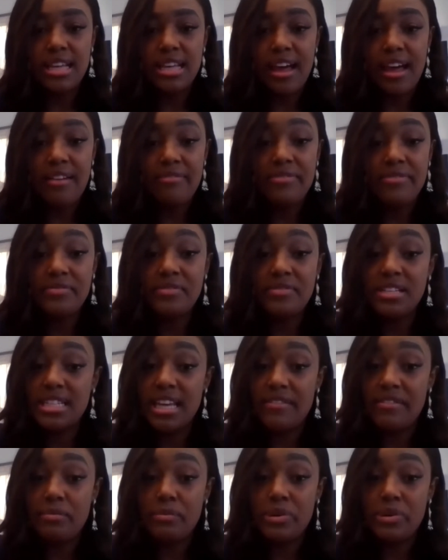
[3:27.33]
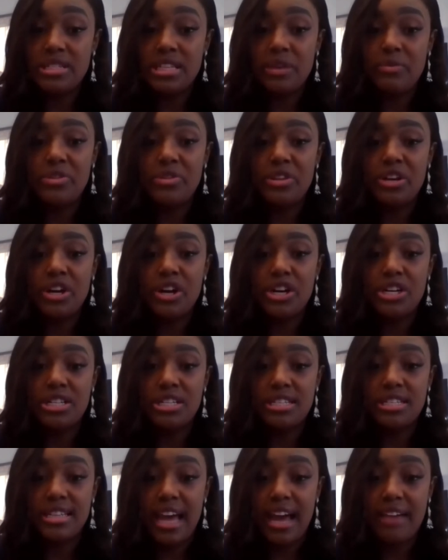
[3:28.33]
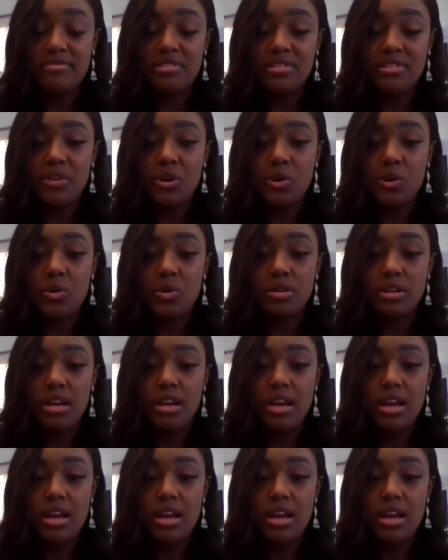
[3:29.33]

57% with encouraging staff to vote,